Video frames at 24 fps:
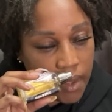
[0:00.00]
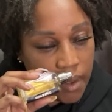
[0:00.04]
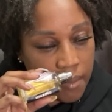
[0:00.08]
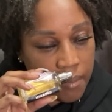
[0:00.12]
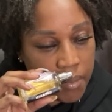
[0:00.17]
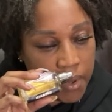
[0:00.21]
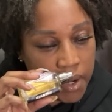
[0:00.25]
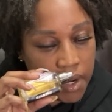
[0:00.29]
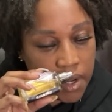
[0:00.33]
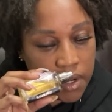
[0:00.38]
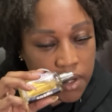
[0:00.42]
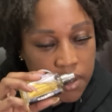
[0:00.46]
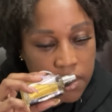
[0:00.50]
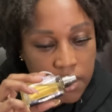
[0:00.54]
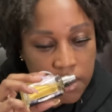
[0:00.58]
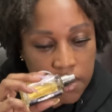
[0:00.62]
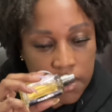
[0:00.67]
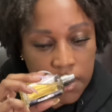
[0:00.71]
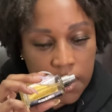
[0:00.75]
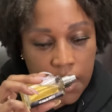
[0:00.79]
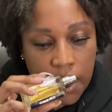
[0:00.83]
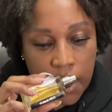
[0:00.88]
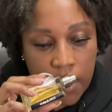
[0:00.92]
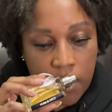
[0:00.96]
but a
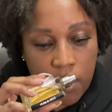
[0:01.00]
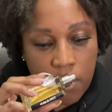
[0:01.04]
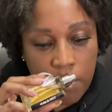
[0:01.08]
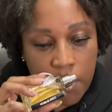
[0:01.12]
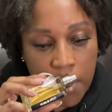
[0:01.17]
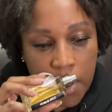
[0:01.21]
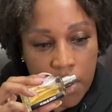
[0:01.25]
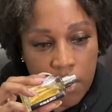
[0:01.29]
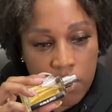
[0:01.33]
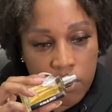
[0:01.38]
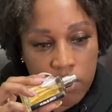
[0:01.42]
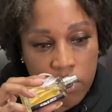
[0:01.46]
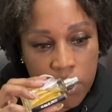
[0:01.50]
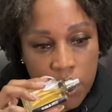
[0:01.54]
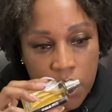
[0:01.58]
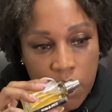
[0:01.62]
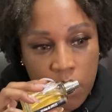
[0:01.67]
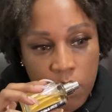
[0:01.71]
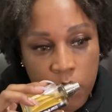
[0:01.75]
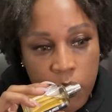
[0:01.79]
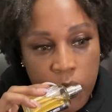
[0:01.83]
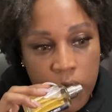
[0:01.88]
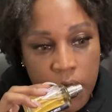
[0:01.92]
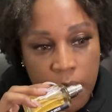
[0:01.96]
good caramel
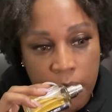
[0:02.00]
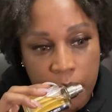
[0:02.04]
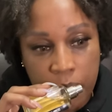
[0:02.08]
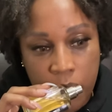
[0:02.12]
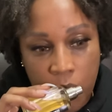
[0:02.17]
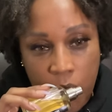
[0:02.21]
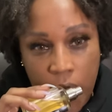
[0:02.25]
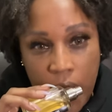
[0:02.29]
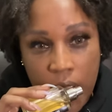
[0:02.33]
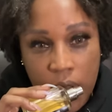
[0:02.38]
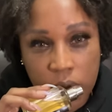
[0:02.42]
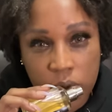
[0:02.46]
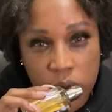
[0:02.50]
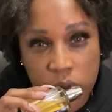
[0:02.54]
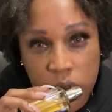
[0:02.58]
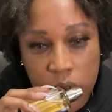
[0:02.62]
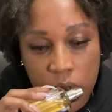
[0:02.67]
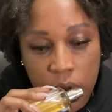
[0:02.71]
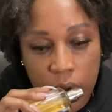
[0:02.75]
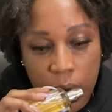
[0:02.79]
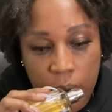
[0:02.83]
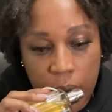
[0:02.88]
note with a brown sugar